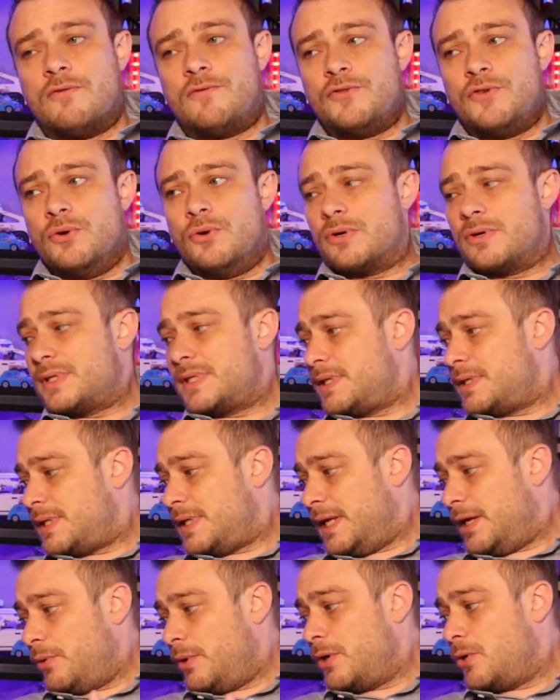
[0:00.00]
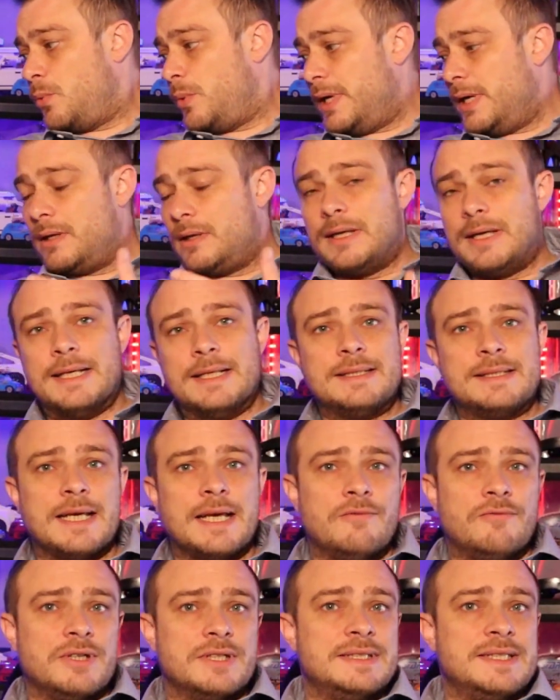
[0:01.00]
of your steering wheel
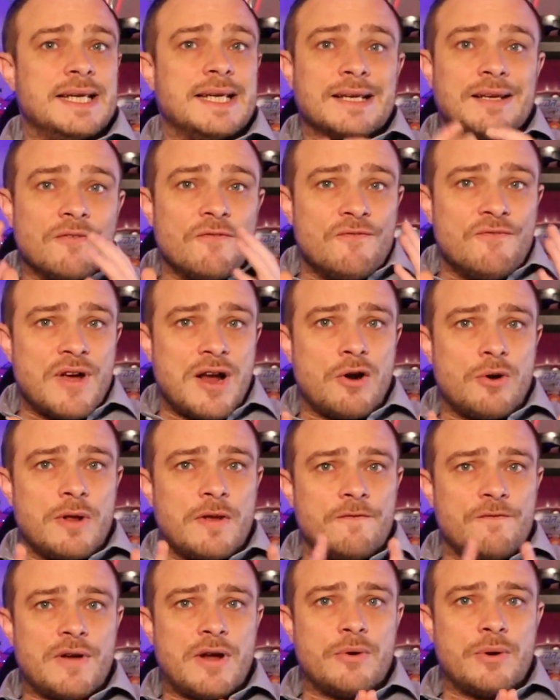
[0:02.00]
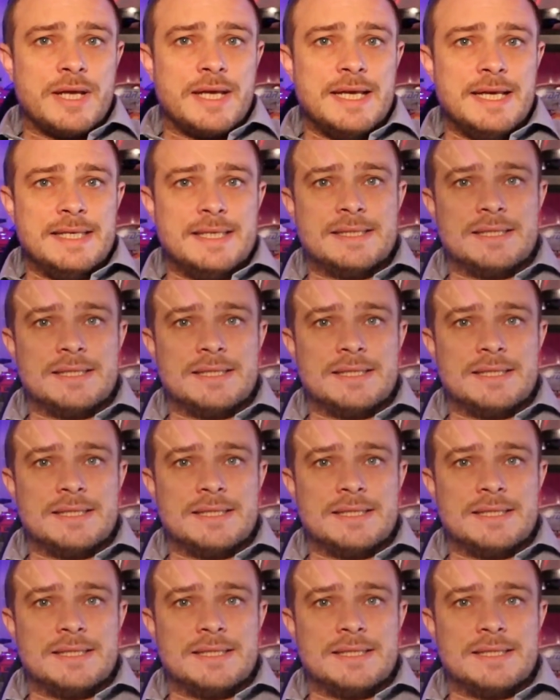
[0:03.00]
and everything very very